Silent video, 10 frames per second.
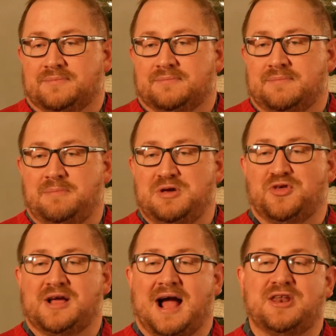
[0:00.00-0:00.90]
Maybe you
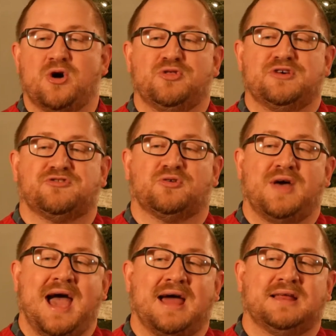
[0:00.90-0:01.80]
think, I know this or
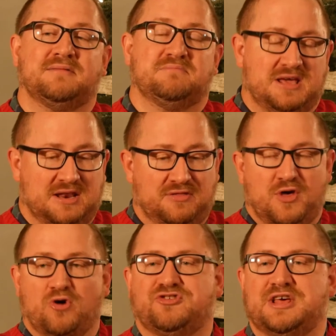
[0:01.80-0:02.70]
that, and, and in
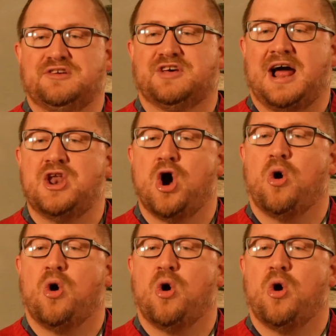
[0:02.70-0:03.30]
those things that I know,